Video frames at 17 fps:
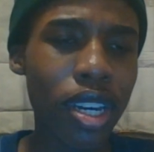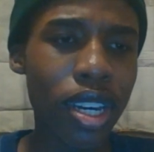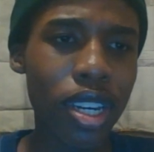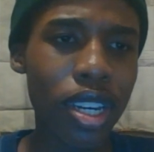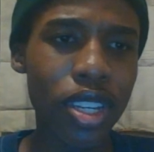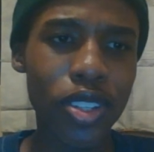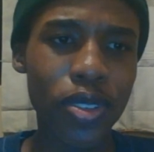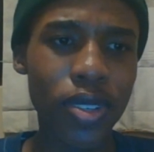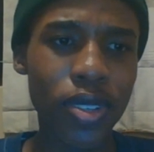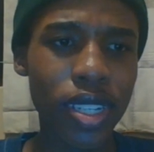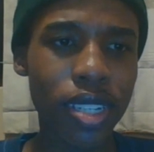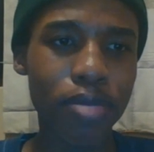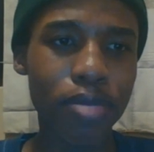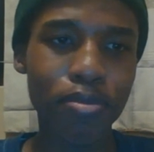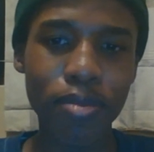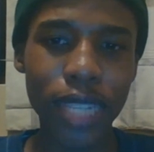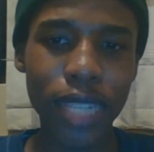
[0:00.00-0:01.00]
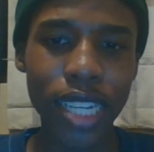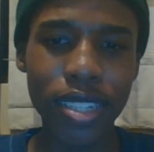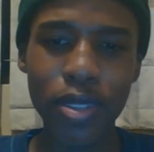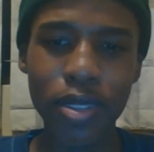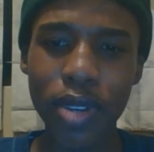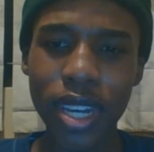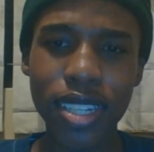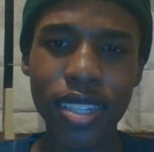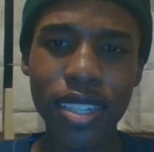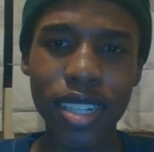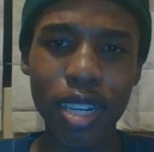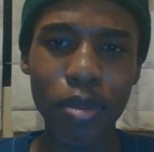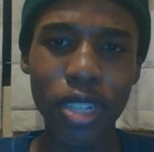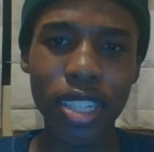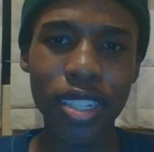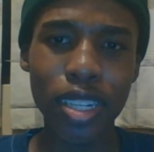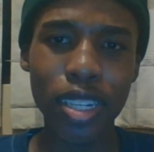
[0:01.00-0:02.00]
So yeah, that's all I can say
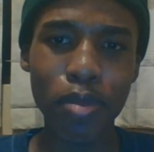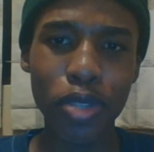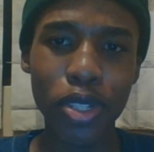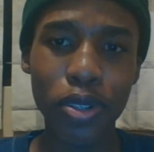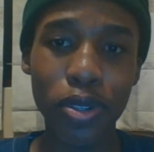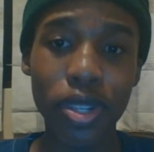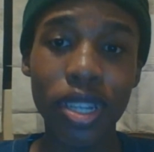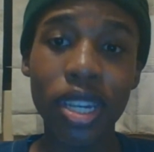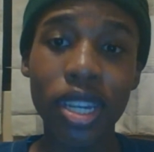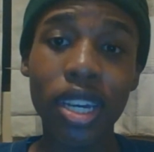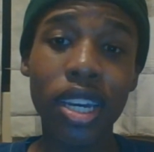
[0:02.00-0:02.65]
about this episode.